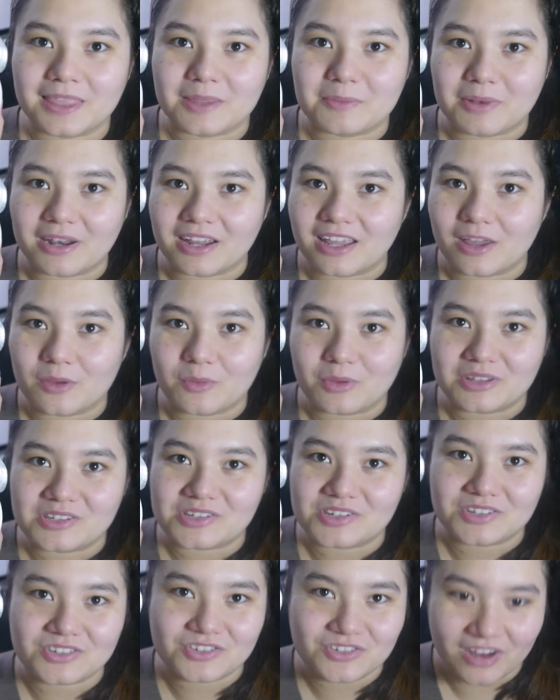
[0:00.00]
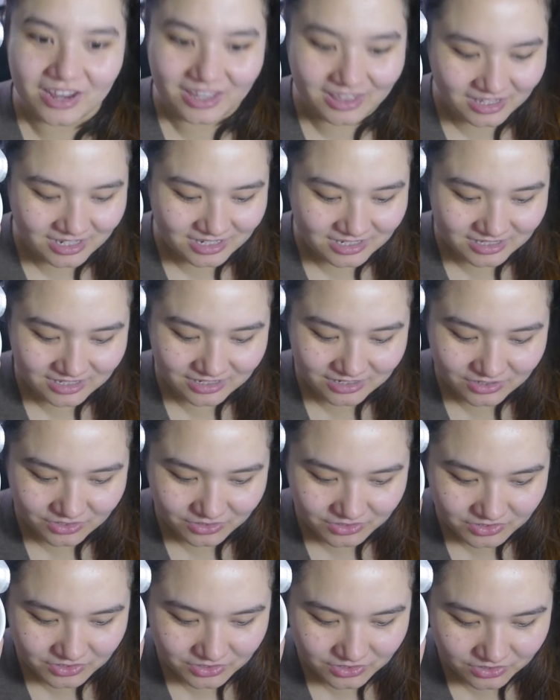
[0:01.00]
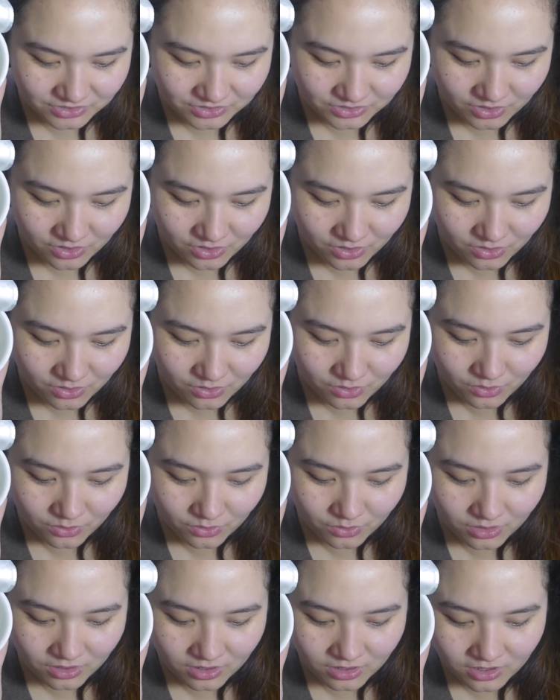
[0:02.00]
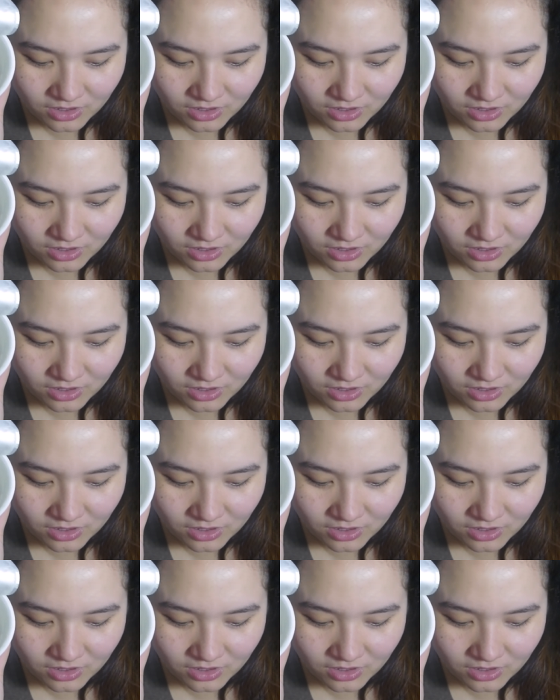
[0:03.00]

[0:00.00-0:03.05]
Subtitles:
But I can't wait to try these. These are so